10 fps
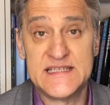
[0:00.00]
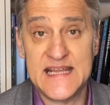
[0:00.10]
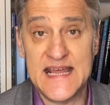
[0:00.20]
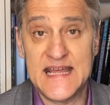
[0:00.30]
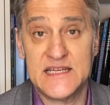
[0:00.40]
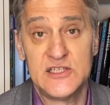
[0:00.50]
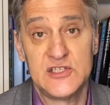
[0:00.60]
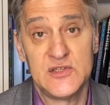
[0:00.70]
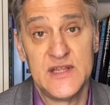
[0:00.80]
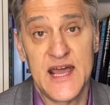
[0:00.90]
dead
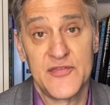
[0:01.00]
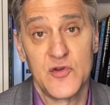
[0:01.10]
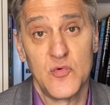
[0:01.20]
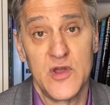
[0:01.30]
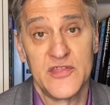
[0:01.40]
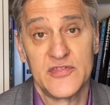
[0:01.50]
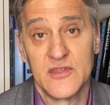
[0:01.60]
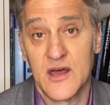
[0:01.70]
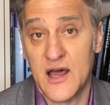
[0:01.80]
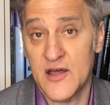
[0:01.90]
together with
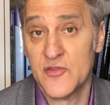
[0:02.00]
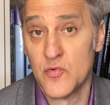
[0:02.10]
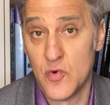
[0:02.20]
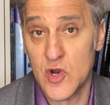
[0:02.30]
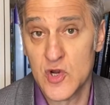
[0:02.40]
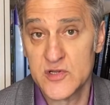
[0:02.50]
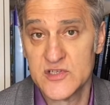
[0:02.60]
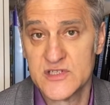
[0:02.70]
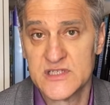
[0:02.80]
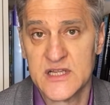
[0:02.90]
other
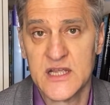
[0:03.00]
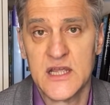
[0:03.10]
words